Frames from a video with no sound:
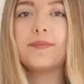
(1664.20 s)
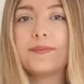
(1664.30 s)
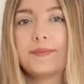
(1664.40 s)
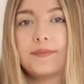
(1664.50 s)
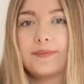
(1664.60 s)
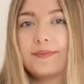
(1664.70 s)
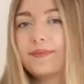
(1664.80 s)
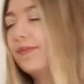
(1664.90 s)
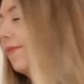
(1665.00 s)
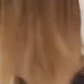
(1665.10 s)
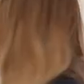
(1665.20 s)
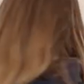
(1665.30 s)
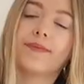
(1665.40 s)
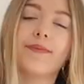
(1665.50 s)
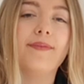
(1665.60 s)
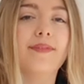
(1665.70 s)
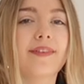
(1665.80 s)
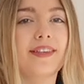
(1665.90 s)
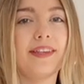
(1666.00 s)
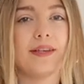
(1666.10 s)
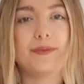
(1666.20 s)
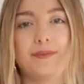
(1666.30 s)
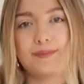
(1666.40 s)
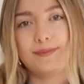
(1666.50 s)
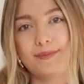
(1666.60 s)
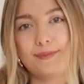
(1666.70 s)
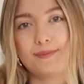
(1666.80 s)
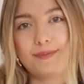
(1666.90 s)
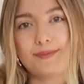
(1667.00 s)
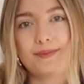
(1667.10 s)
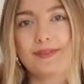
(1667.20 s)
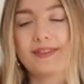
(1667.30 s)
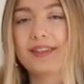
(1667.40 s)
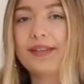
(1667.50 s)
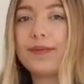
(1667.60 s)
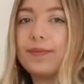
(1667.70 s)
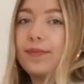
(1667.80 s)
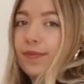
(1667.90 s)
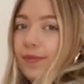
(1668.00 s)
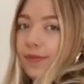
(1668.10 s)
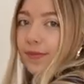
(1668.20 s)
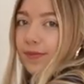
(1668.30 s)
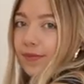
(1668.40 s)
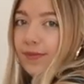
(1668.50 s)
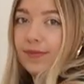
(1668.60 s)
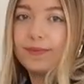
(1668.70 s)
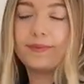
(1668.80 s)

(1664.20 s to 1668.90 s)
but still can keep me quite cool if it does get too hot, if that makes sense.